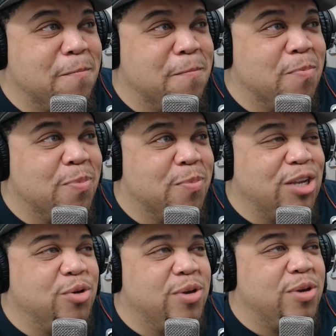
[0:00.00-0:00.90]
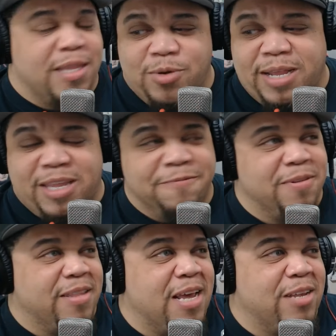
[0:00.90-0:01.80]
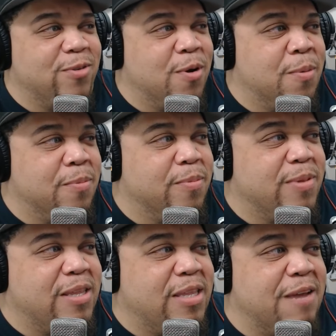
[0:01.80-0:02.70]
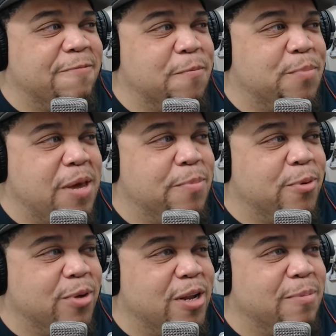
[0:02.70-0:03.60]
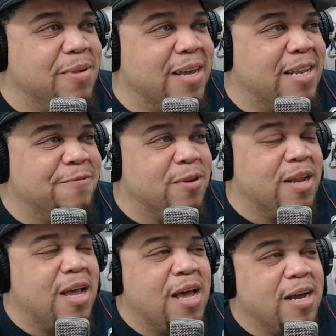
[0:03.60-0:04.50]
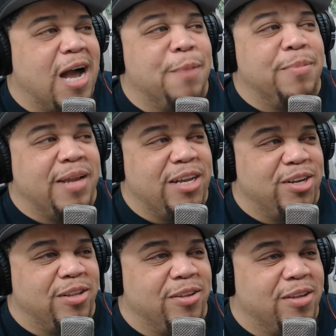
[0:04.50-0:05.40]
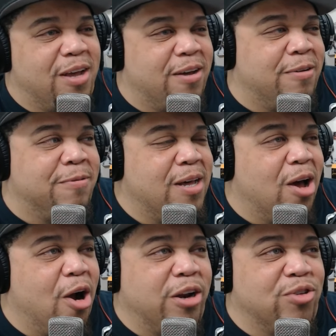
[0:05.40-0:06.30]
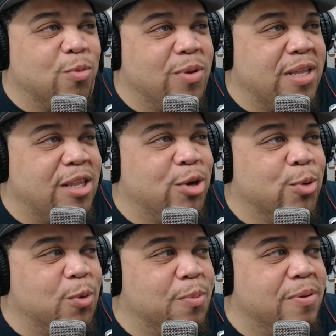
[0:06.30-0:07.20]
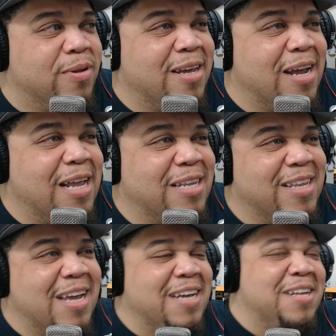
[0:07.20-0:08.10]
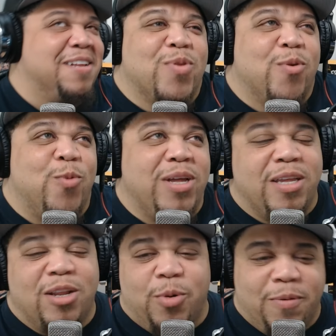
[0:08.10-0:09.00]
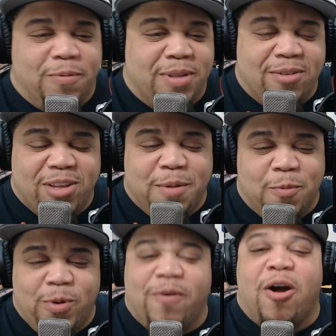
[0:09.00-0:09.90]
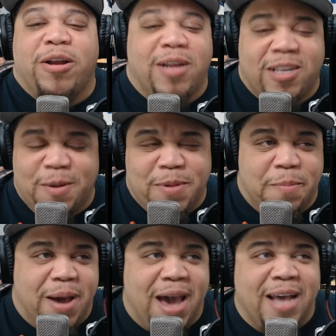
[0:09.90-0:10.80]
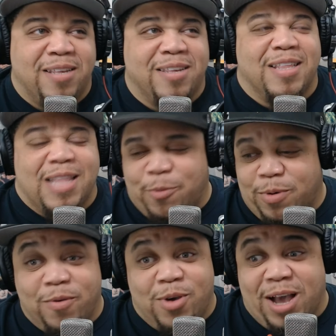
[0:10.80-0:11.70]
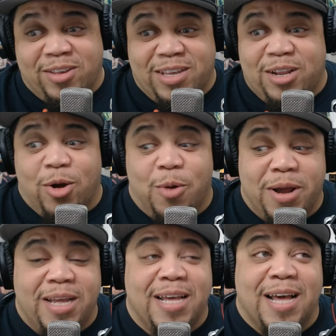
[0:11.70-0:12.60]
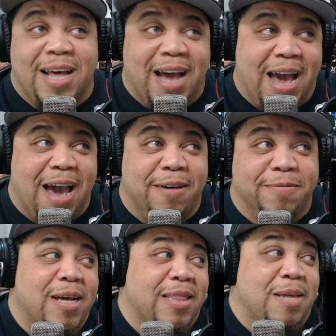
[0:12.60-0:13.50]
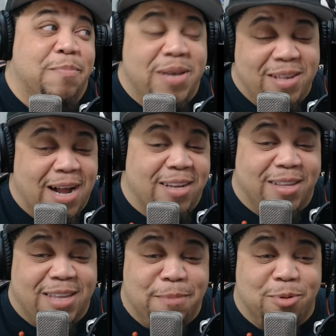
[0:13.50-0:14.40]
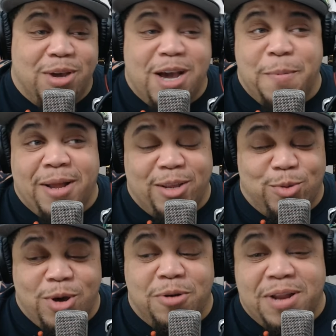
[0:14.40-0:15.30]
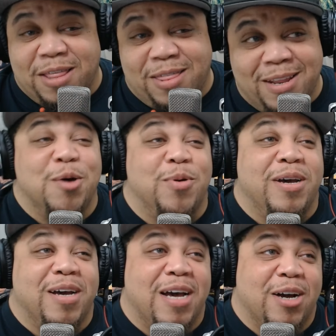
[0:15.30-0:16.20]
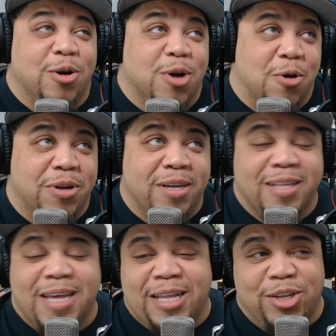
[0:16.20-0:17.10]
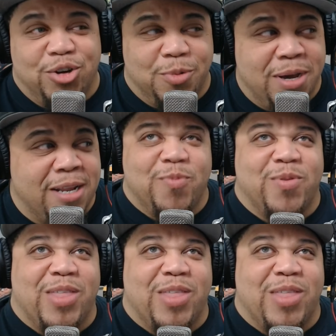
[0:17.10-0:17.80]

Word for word: Because you get you get different things from different people, you know what I'm saying? Different combinations of artists from within the group. And it's like we, you know, we, have done some, we've already done some in the past that we, you guys seen already. I have the B side to Tape 3 coming out as well. Nothing with uh, Cocona and Jurin.